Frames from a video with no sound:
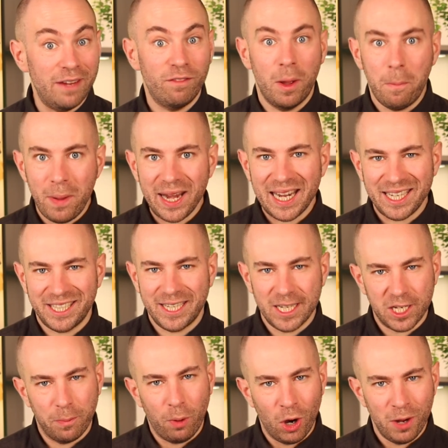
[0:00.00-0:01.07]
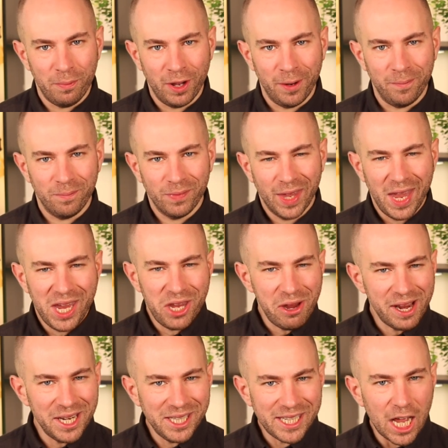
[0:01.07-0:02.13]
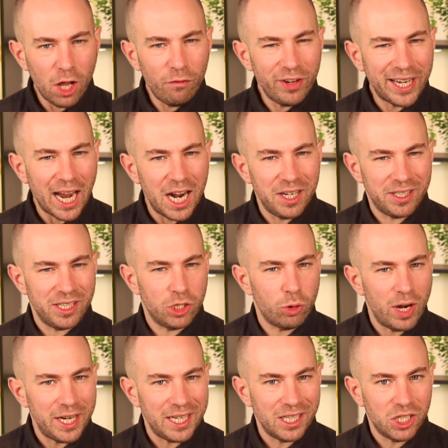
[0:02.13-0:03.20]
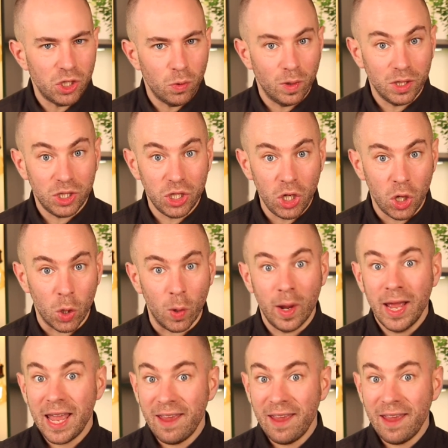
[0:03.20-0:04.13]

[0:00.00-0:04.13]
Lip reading: the biggest disappointment. You can tell the guys at Trading212,